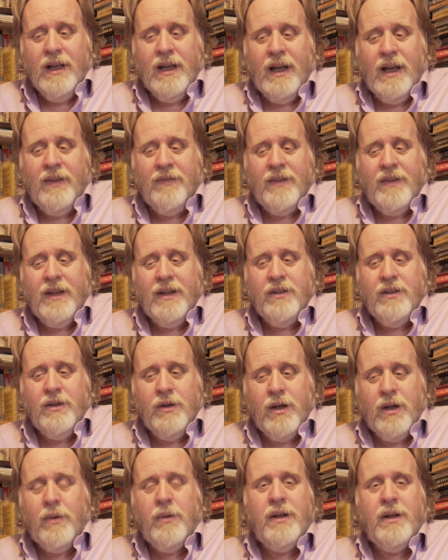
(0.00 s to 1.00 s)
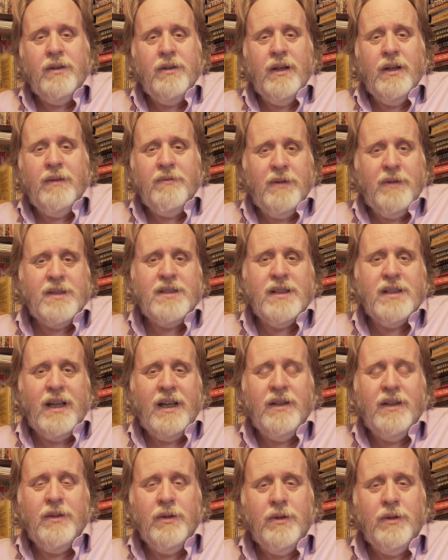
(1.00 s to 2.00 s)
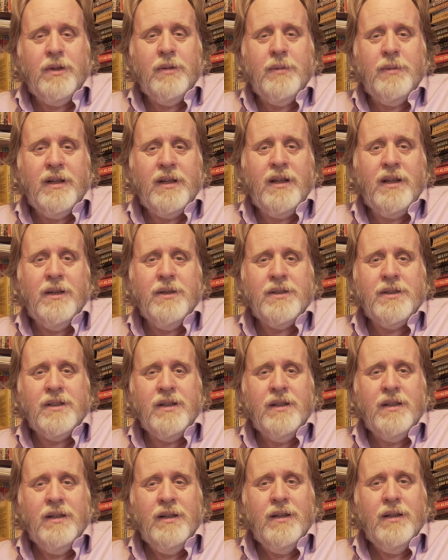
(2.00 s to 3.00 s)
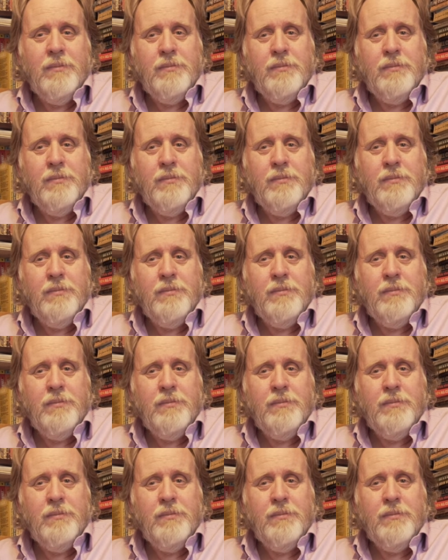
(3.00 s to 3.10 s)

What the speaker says: and then you go and investigate and you look a bit closer